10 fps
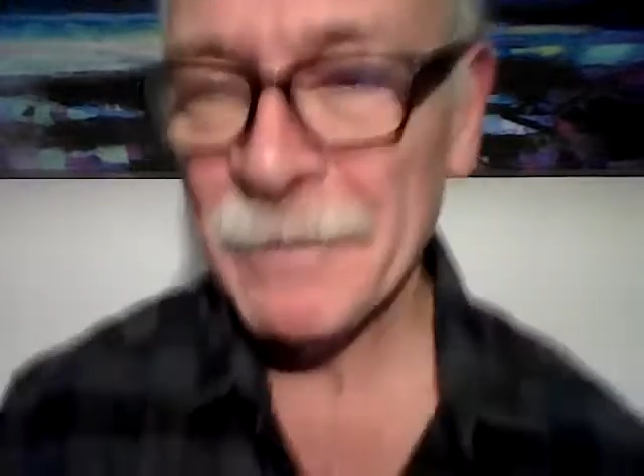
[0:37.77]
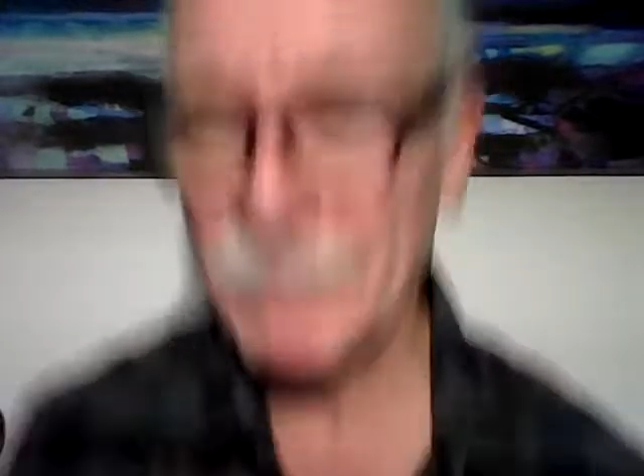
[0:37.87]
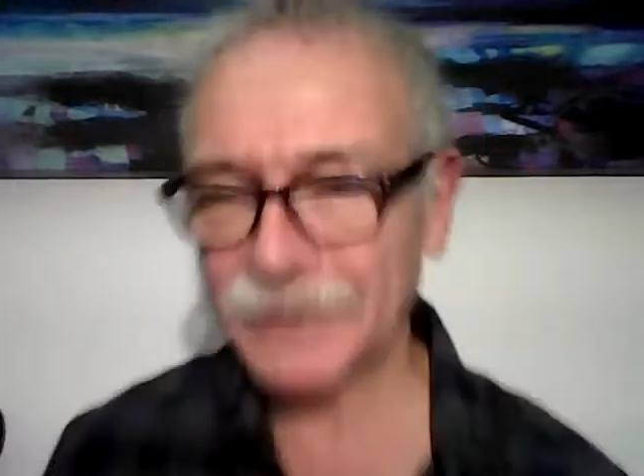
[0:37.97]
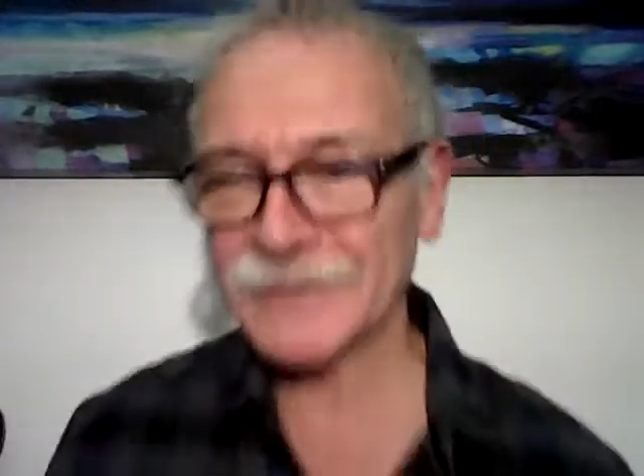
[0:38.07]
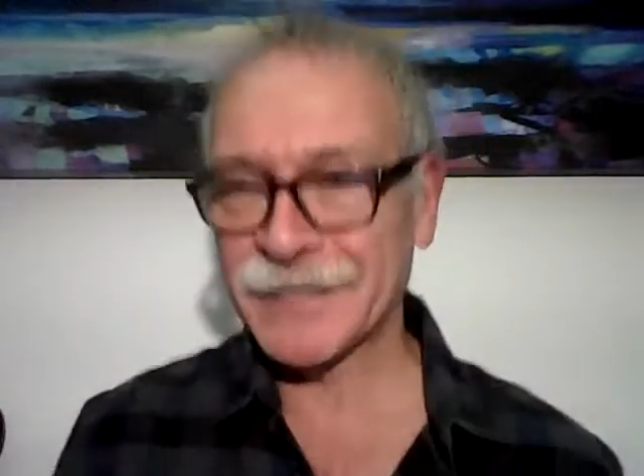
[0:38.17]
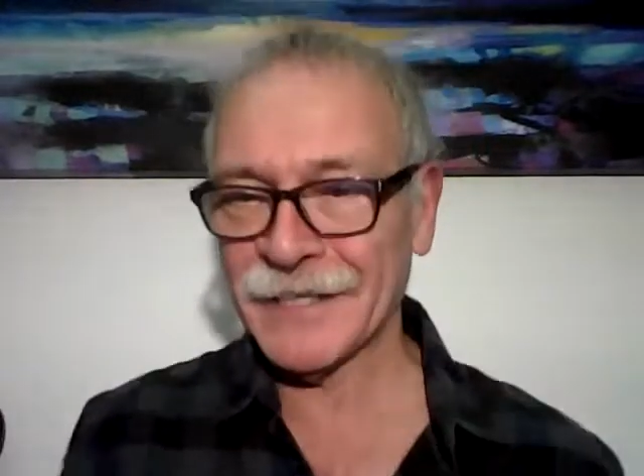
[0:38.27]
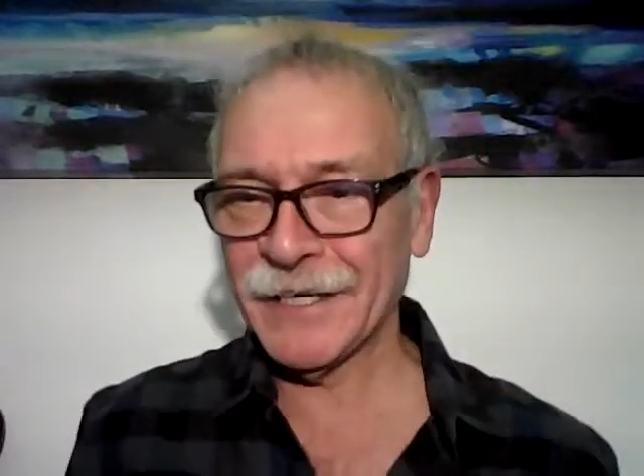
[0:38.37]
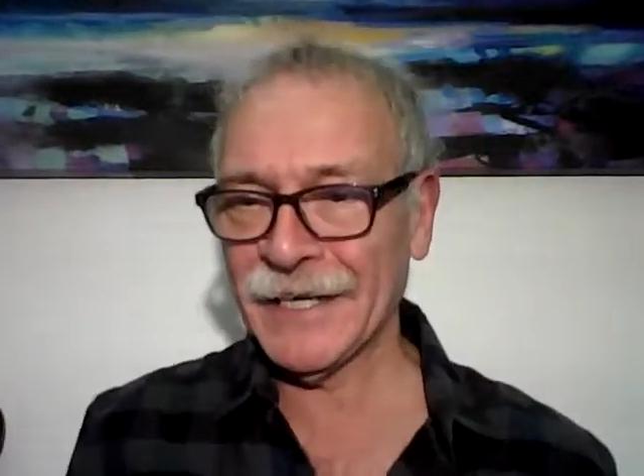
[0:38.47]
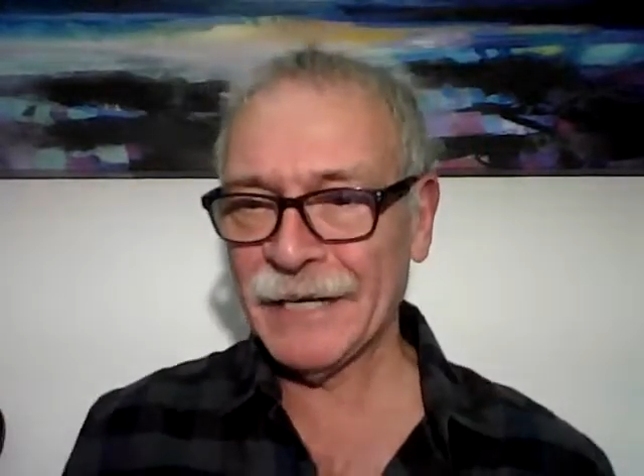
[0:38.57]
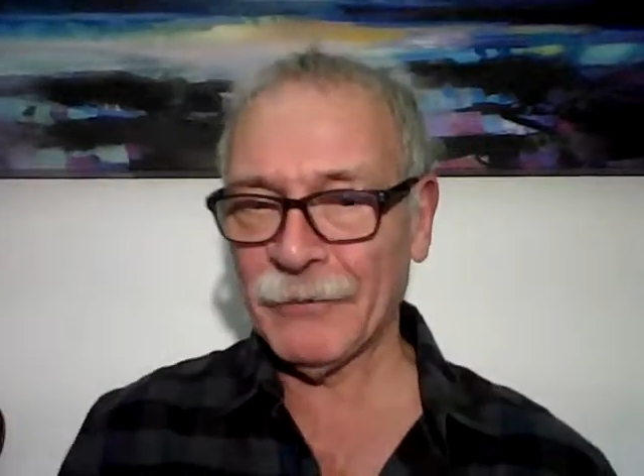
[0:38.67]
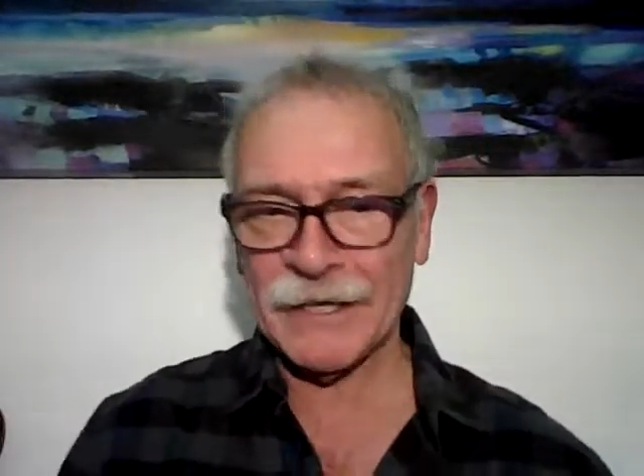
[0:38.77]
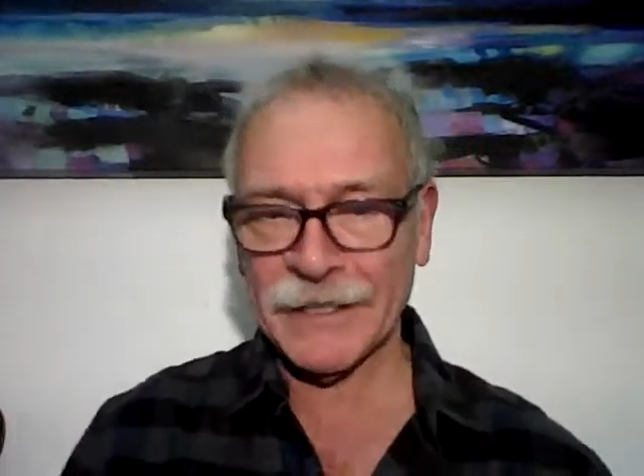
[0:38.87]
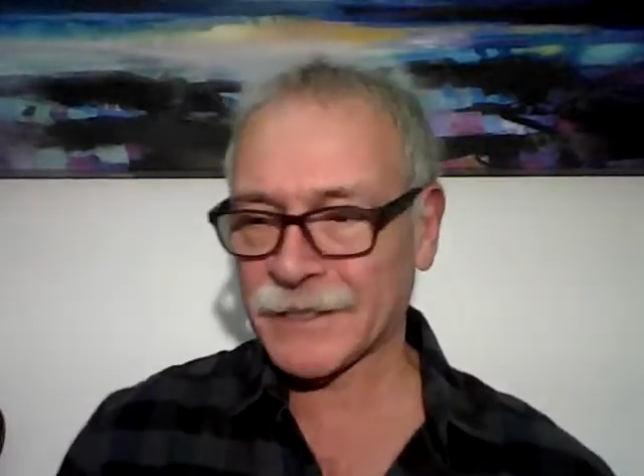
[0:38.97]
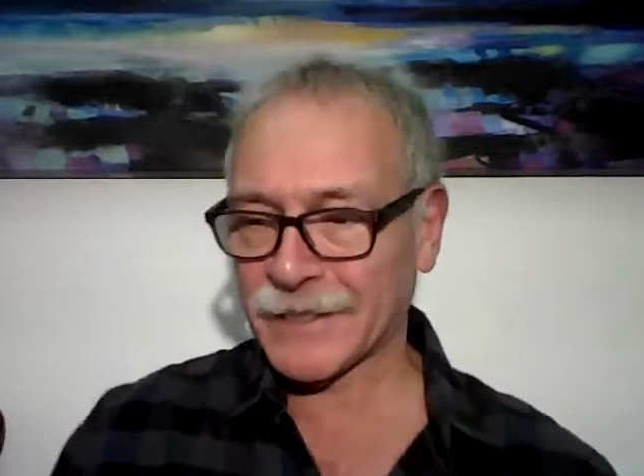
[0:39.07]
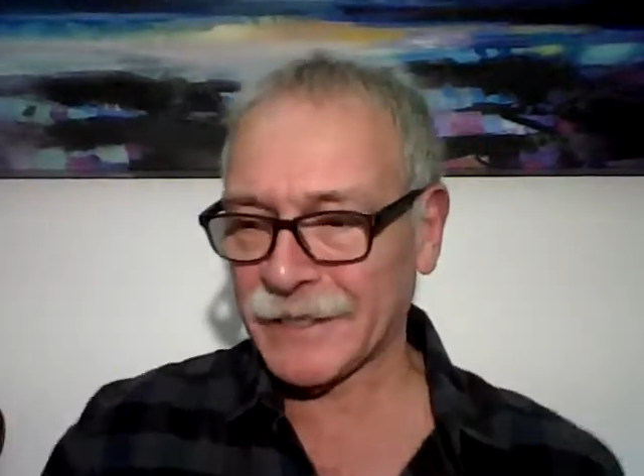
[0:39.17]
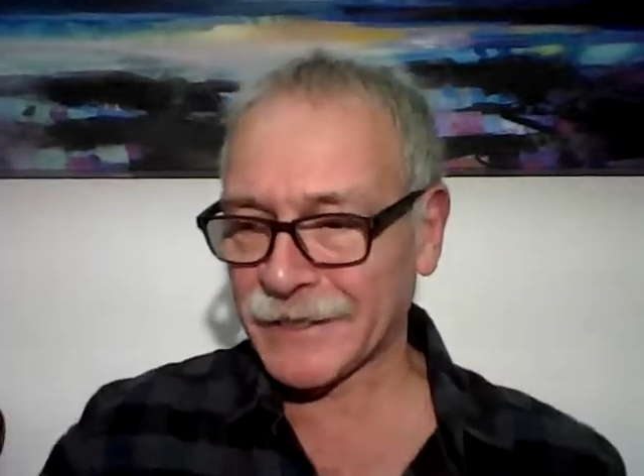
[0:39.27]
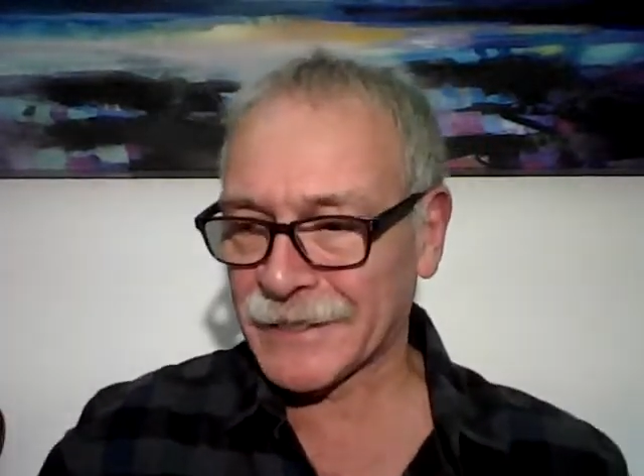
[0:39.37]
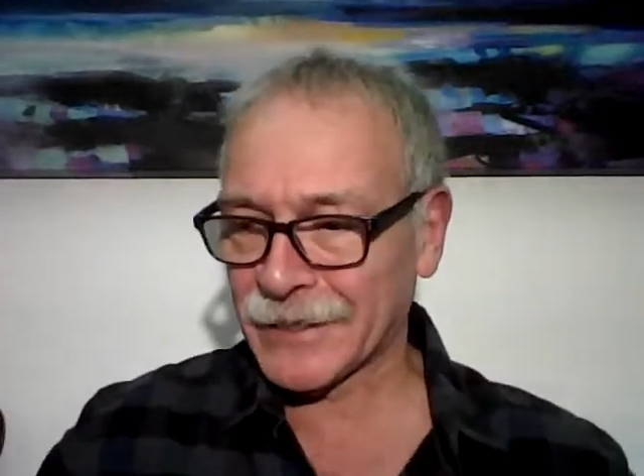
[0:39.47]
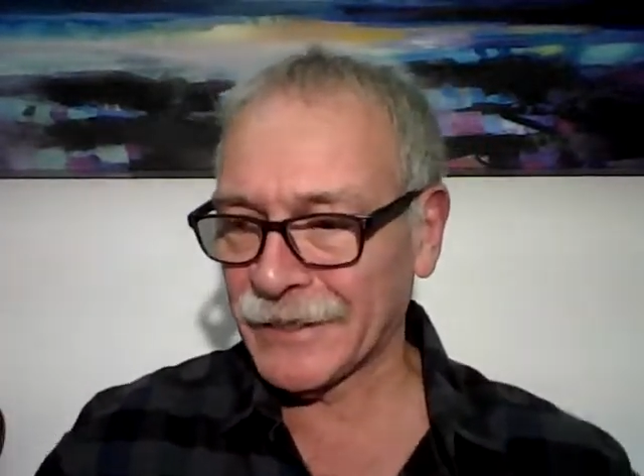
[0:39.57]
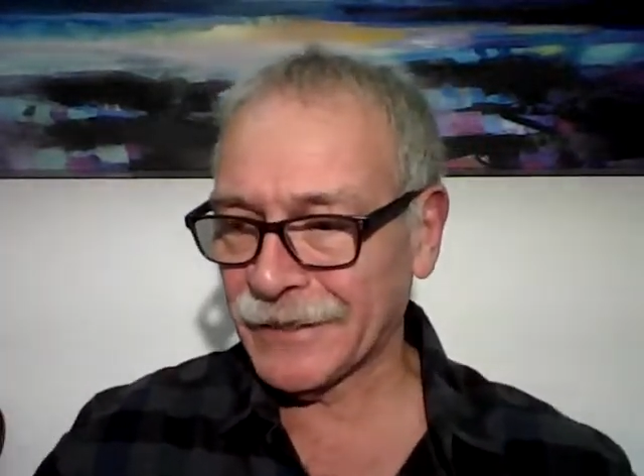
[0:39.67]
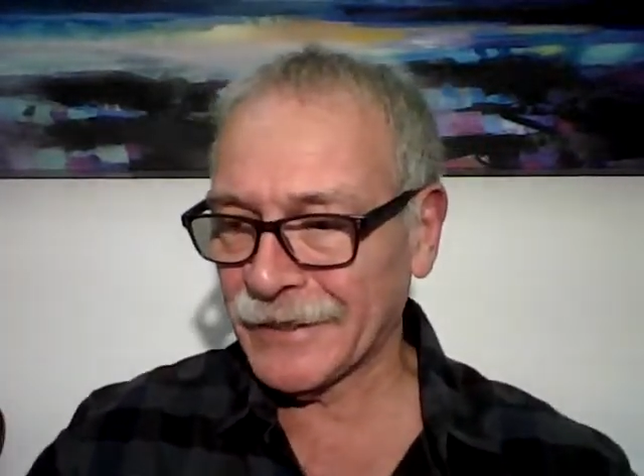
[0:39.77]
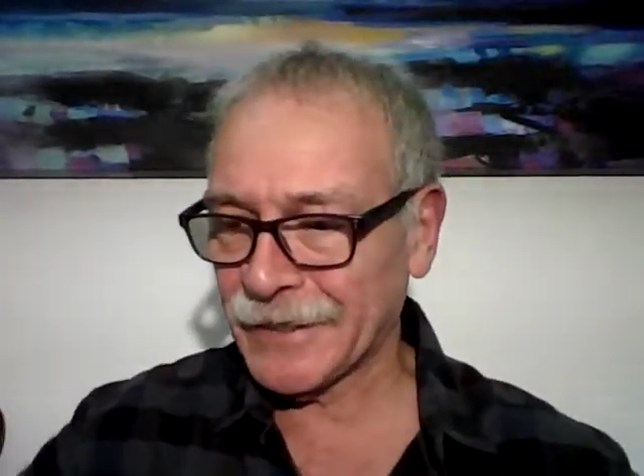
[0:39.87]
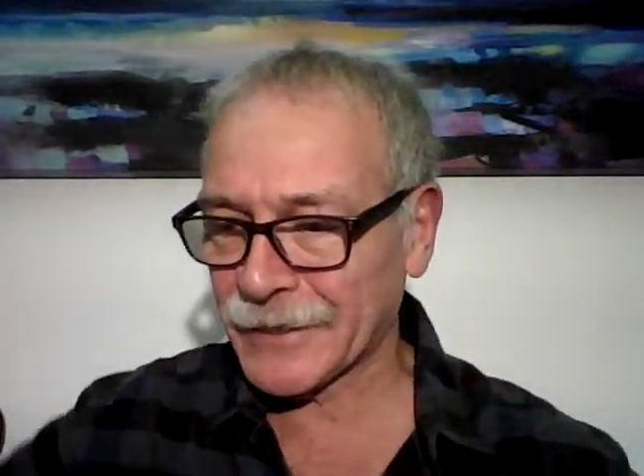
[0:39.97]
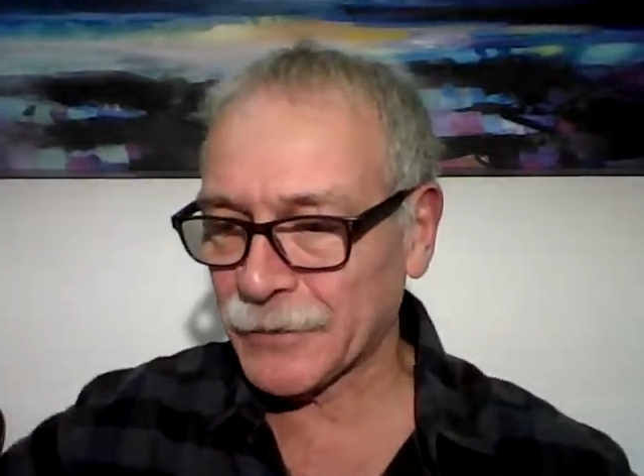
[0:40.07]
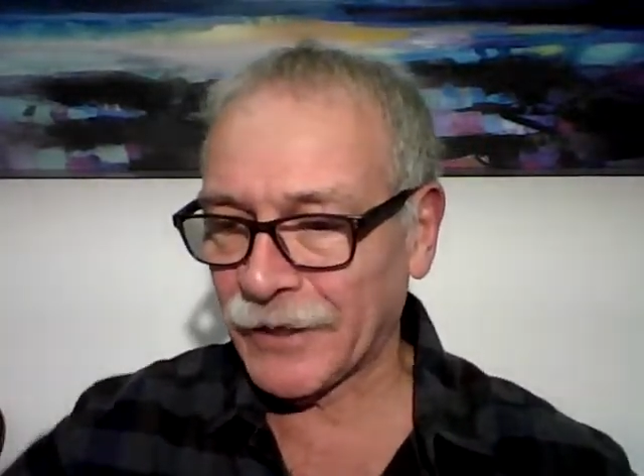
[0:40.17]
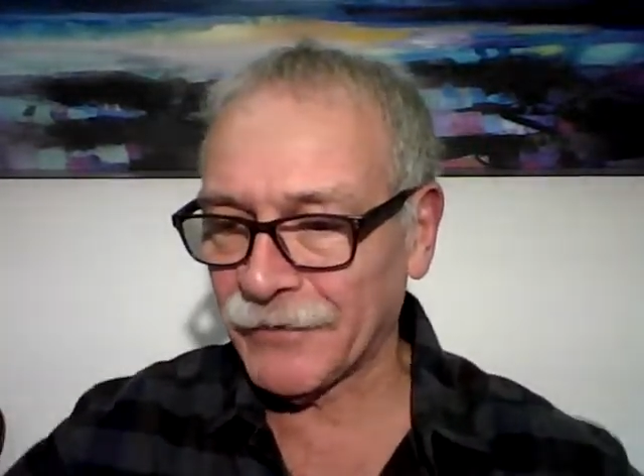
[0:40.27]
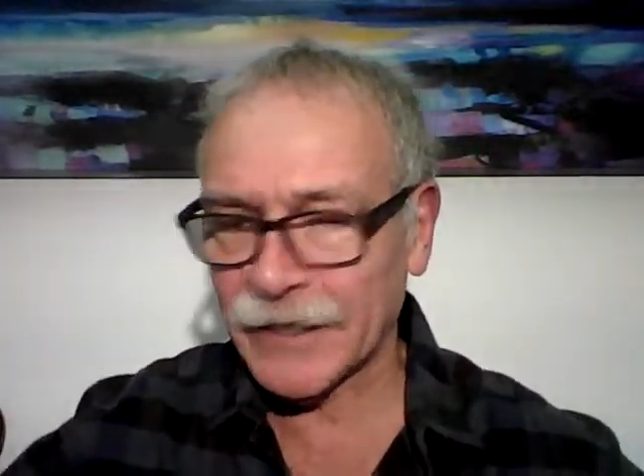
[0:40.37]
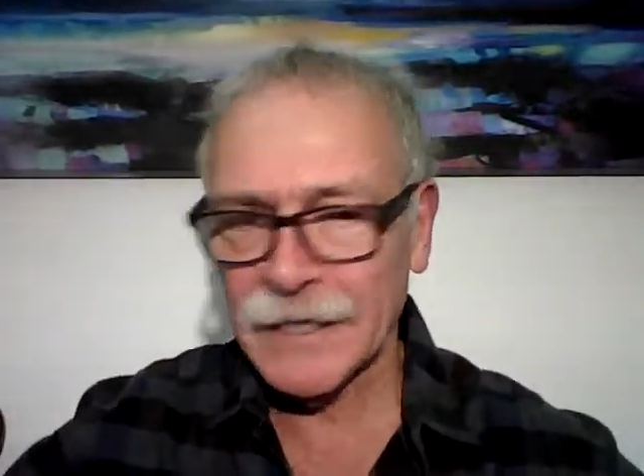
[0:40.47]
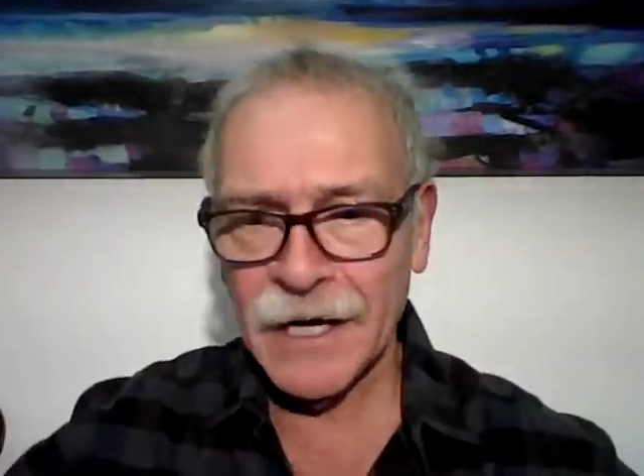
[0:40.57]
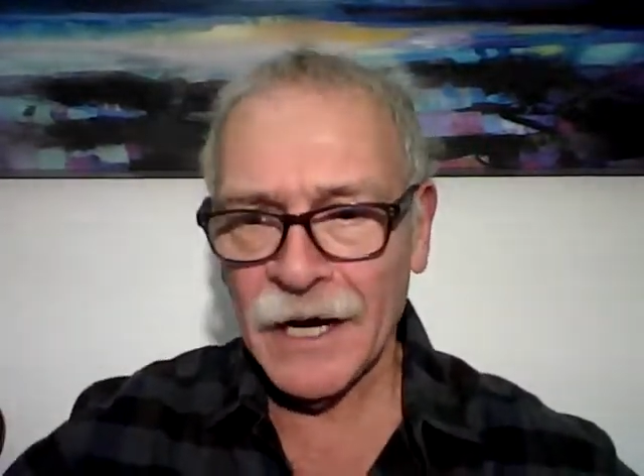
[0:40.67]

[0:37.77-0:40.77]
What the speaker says: but anyway, that's the way of it.